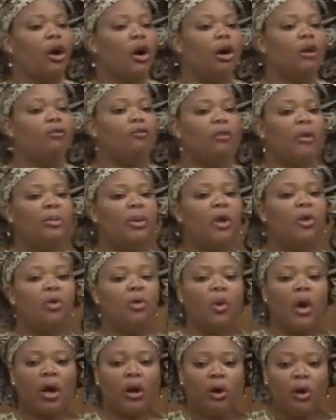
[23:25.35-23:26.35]
of women who
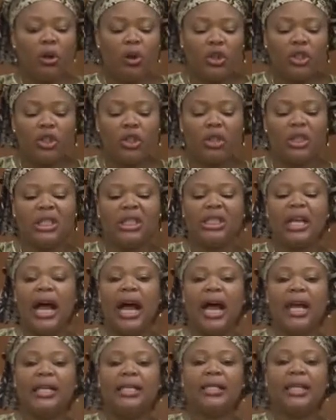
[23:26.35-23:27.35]
were
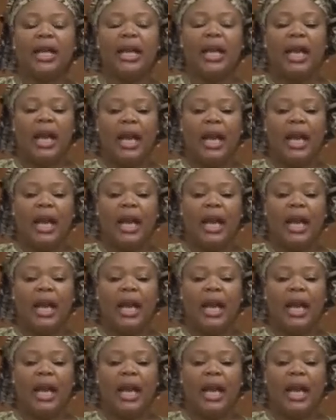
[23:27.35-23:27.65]
conscientized